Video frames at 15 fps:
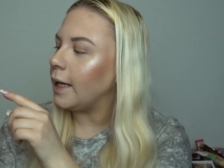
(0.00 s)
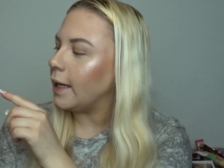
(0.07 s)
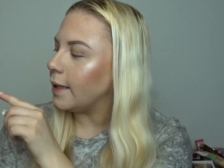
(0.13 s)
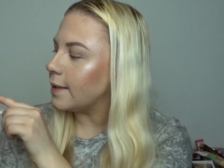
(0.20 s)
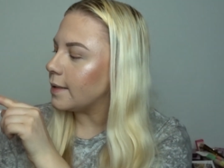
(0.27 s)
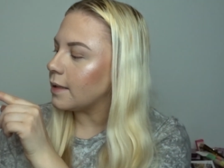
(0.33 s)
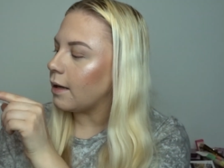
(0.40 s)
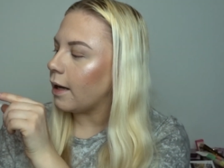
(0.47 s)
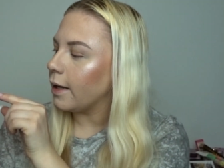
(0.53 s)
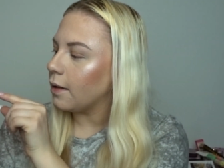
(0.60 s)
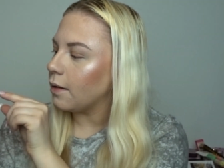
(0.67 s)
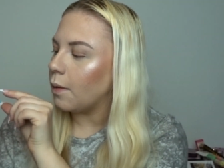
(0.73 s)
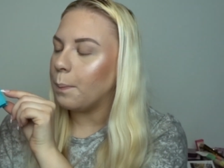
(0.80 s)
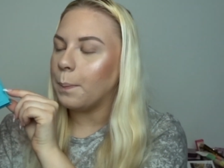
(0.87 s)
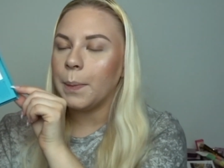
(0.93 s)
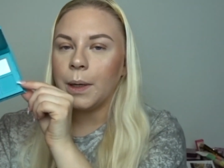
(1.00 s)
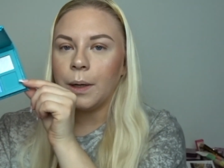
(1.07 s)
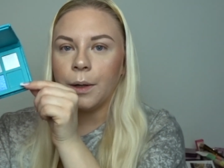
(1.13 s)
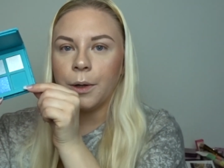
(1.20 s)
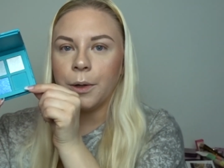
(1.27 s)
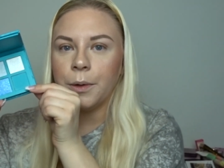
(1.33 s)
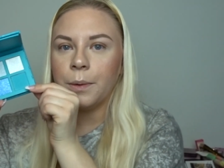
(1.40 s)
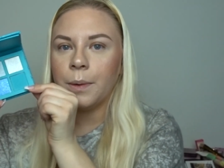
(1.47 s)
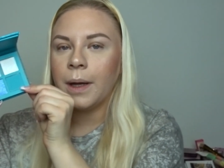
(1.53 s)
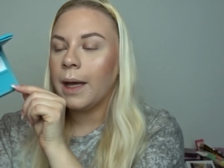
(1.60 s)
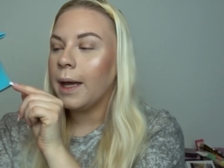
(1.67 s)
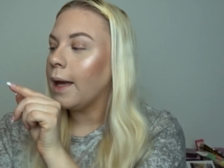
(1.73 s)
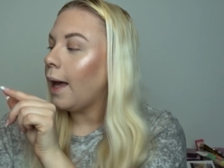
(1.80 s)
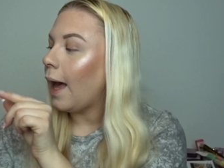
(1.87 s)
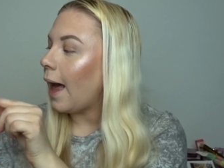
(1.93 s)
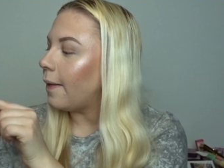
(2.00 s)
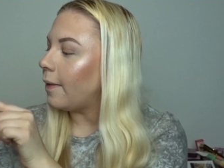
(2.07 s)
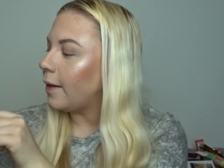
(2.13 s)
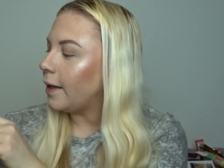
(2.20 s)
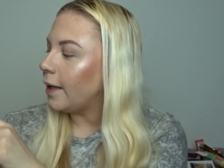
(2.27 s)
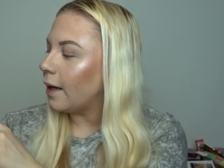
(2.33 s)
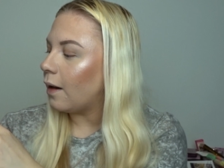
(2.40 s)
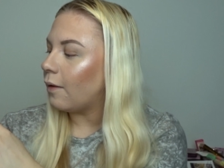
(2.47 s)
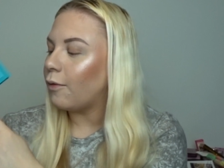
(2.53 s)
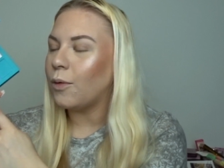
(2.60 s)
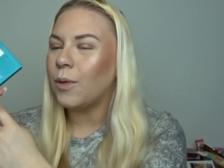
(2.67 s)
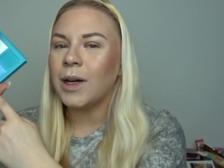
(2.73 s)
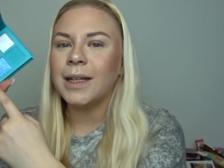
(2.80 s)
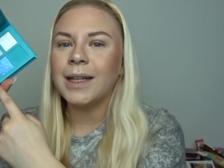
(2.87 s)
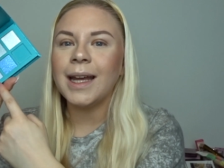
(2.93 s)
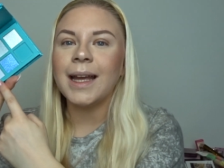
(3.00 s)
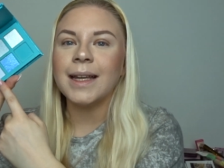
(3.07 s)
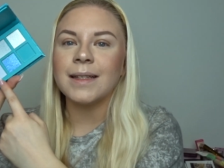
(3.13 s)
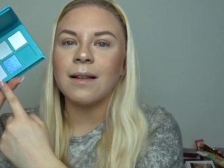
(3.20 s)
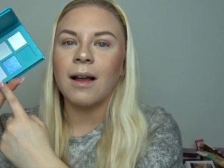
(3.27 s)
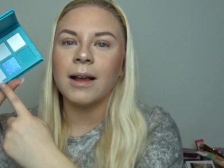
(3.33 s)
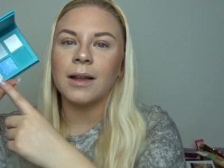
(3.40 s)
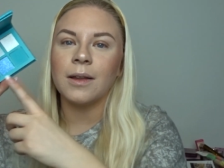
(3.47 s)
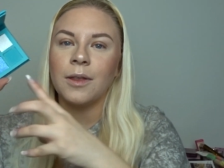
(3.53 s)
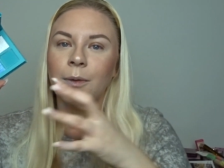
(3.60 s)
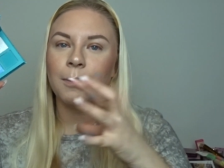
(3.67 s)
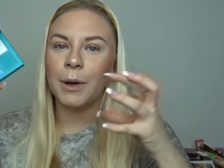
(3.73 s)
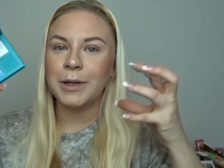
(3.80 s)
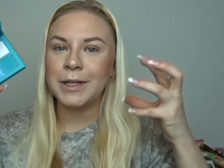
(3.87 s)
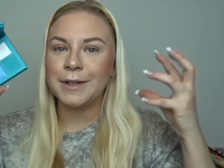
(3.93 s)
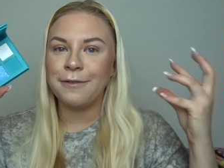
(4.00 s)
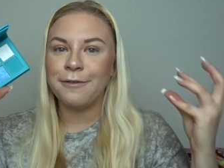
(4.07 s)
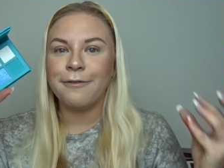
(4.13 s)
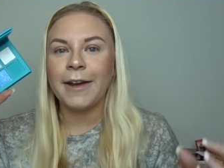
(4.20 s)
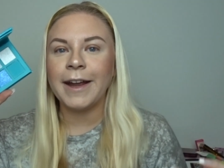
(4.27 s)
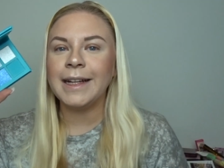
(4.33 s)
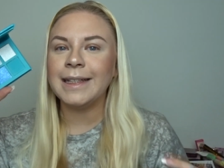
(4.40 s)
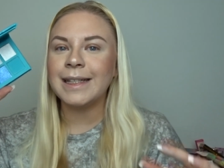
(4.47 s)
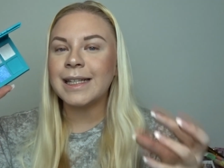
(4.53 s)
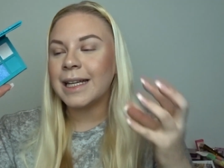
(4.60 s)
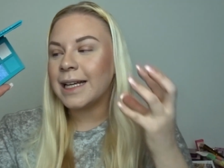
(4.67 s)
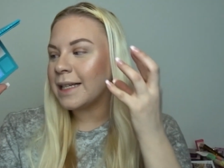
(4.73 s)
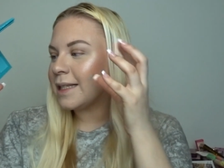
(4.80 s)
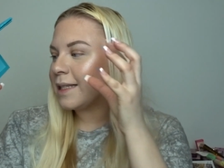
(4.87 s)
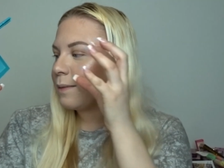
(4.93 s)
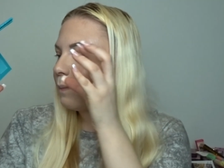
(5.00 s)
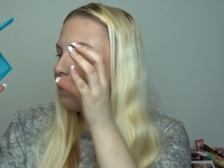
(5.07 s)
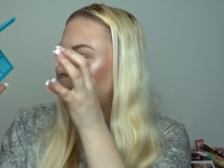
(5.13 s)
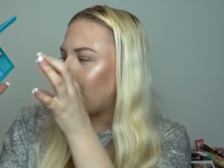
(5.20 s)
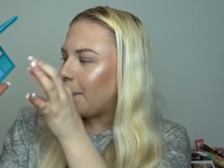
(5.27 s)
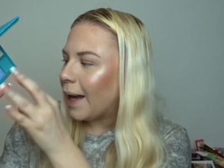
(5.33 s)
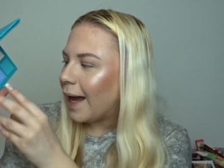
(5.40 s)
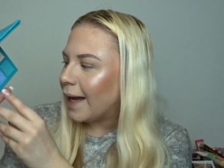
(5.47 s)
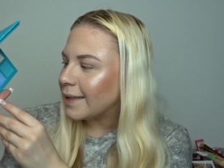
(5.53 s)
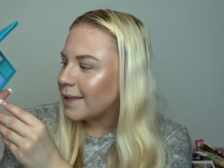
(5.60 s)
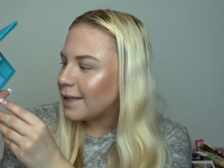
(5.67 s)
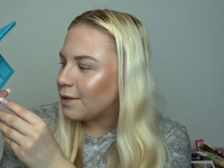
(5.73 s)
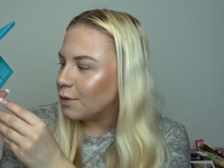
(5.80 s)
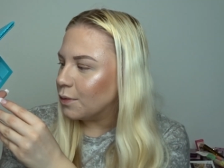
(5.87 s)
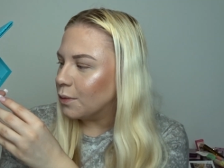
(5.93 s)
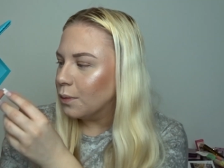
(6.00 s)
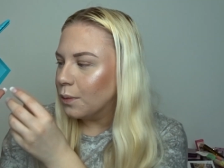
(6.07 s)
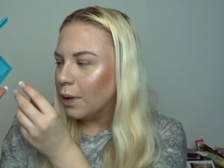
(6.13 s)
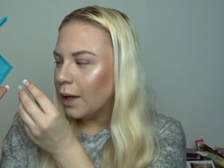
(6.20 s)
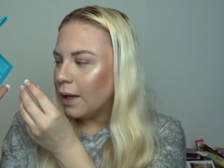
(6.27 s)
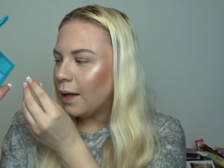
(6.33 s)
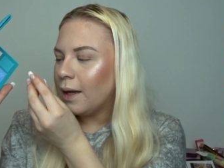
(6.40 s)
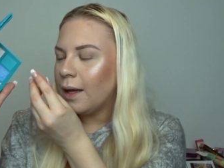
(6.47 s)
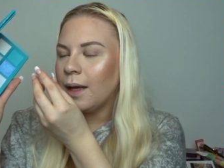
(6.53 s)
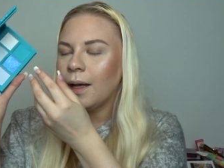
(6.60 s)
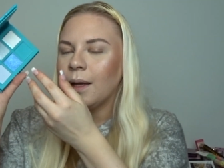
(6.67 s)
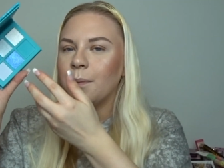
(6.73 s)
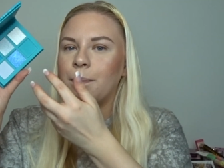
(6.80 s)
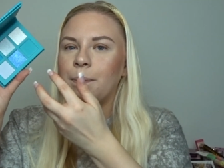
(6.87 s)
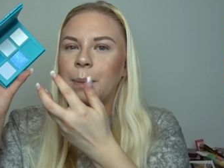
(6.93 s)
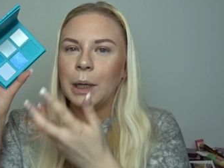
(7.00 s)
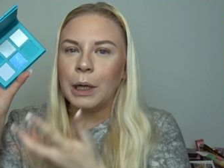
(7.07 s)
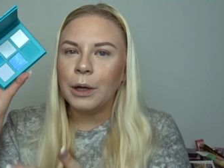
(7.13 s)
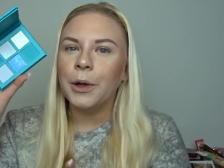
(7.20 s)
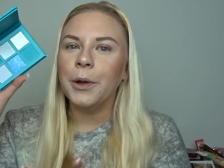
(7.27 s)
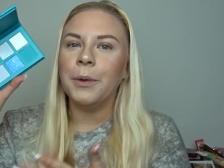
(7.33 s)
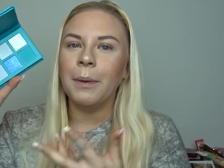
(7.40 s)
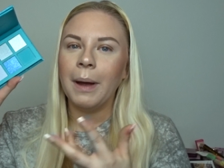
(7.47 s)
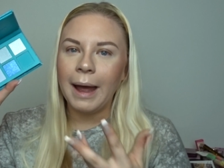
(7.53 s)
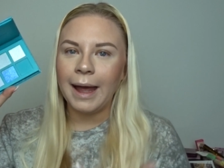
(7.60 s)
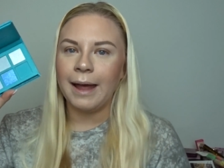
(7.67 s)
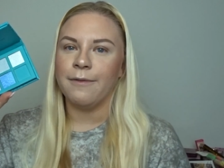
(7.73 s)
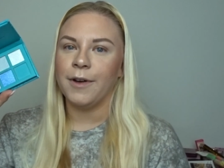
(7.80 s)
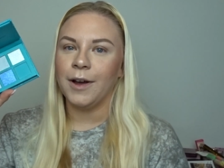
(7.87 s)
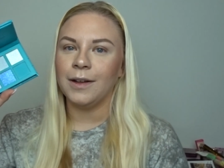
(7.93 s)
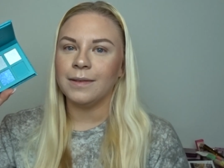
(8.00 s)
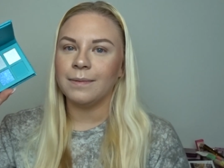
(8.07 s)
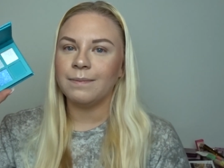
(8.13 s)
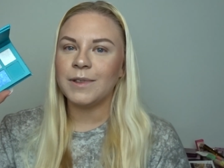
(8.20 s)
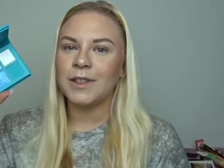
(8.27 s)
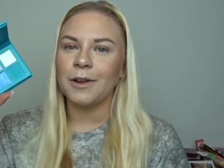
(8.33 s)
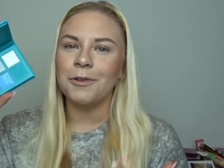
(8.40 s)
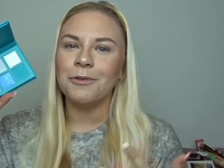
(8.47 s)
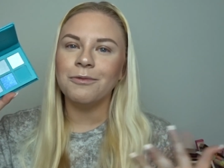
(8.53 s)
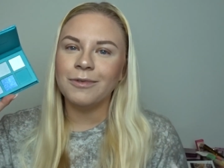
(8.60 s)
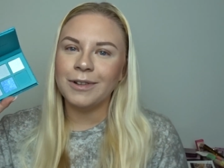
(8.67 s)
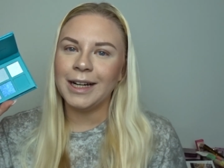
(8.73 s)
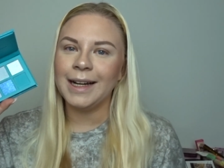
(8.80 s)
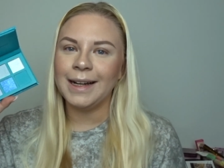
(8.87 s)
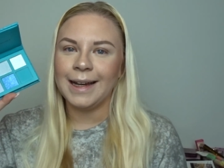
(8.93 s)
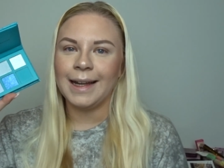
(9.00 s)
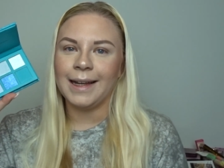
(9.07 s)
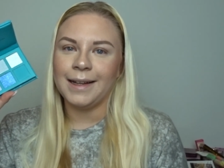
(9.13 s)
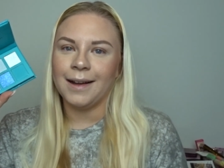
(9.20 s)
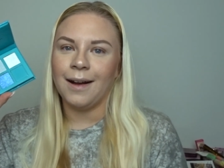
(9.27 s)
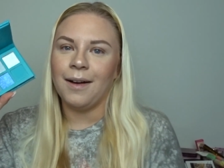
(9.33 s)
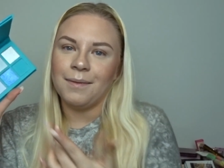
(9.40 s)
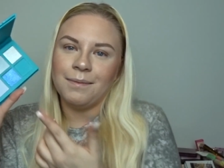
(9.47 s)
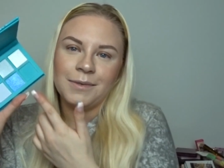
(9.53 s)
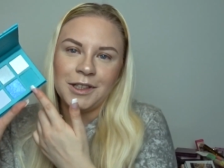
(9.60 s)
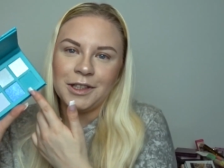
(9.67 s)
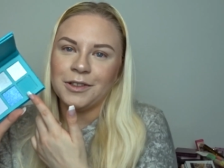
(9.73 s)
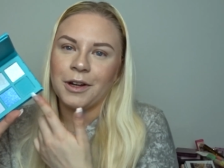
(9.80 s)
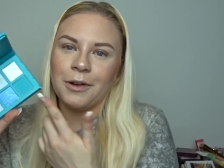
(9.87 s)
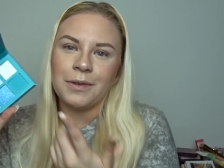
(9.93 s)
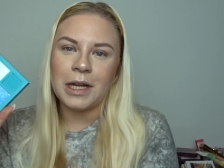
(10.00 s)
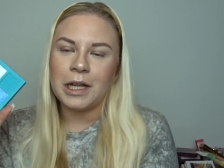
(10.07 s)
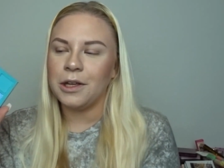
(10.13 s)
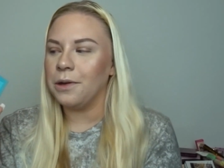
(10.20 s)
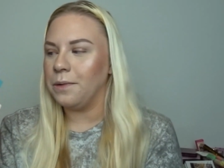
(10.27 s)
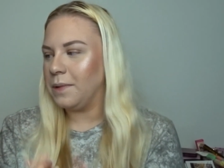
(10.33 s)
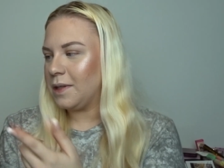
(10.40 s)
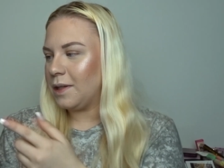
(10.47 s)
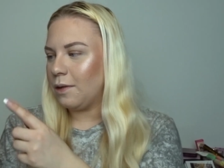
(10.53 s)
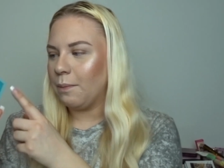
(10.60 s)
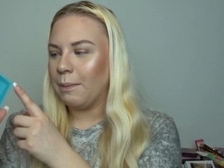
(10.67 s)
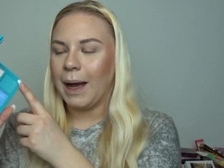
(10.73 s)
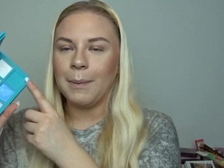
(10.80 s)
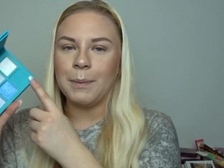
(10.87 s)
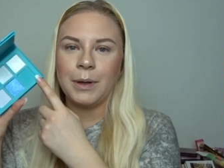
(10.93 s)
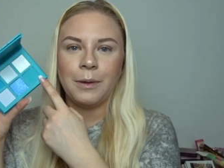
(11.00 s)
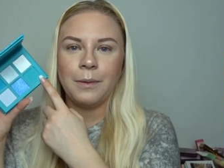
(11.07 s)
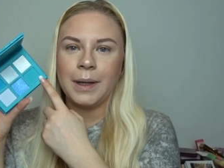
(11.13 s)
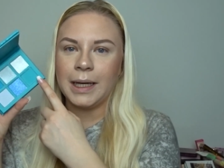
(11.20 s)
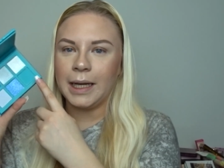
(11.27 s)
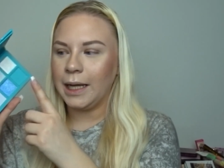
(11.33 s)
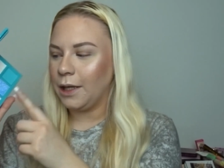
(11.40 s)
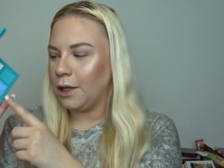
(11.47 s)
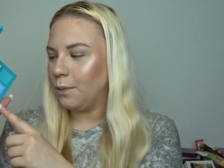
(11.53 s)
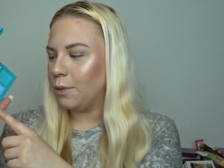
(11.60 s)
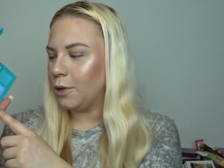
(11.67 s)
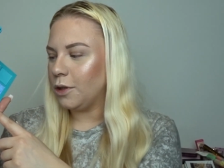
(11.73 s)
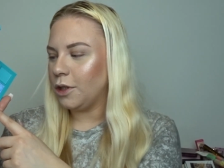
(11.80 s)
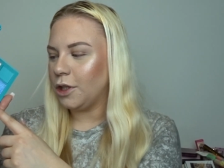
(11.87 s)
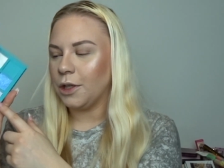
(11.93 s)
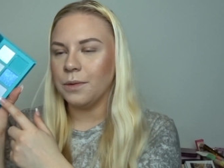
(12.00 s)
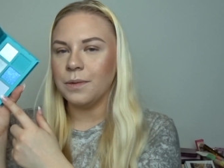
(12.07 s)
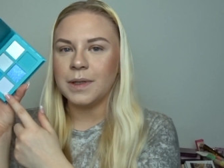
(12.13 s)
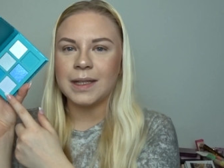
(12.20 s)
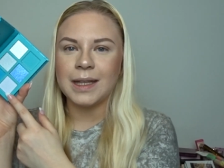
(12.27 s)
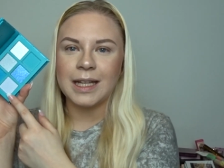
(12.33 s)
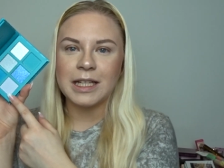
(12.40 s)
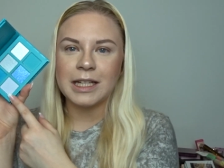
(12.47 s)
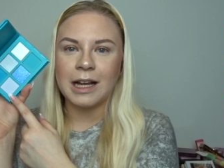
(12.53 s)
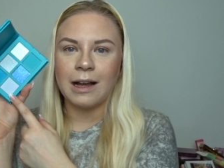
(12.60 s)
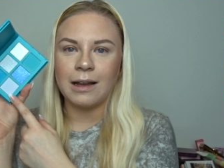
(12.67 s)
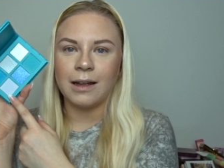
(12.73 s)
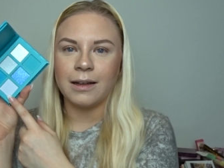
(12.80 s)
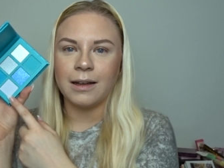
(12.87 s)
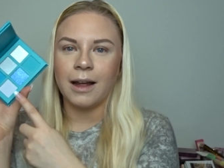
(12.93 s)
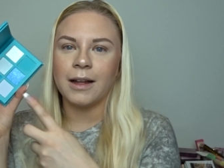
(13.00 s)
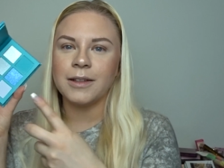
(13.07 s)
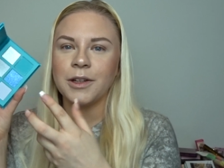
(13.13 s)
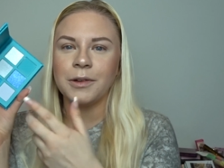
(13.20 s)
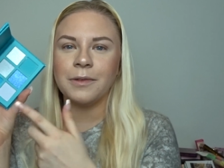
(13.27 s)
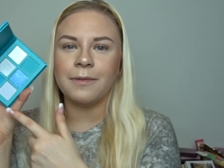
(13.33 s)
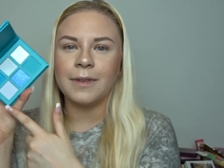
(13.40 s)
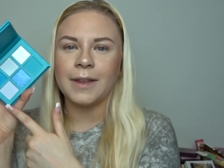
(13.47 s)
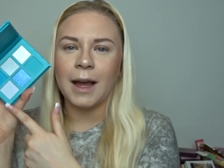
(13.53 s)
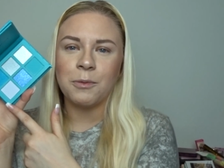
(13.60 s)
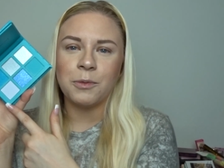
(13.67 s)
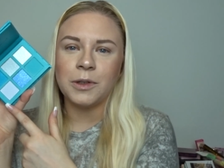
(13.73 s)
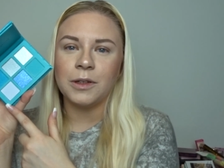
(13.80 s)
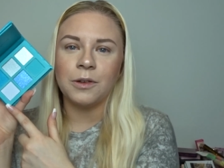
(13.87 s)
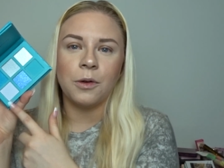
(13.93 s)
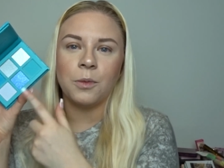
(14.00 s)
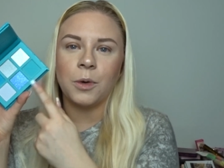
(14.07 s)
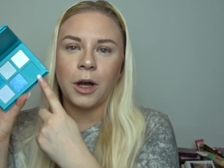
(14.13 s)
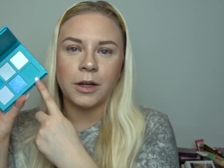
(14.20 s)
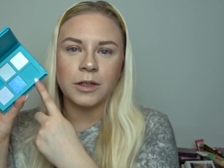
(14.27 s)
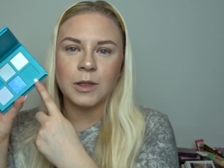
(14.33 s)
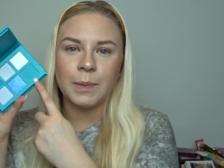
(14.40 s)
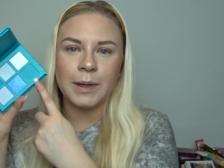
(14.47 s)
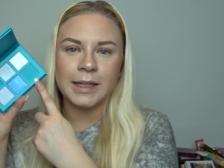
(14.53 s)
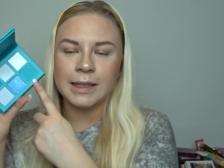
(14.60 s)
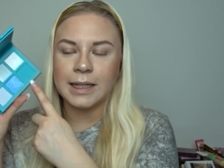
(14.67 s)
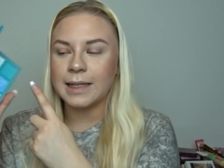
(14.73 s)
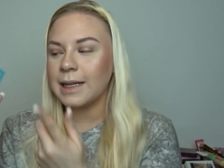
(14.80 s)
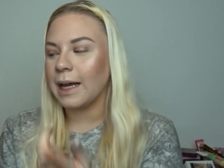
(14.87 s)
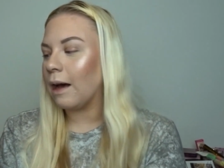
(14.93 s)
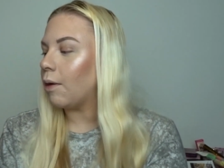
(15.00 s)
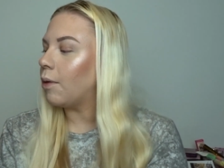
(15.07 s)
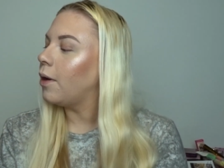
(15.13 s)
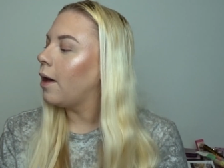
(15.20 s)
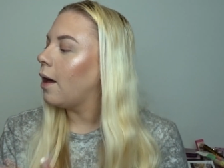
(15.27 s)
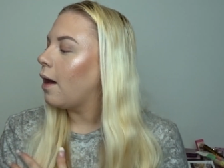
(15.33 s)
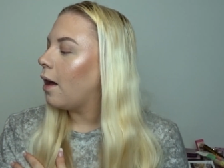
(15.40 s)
is like a blue and then the other one is like the most faintest pastel blue ever. So really, you'd only use the matte blue in here. You wouldn't use this colour. Like I don't, that would not work to blend this out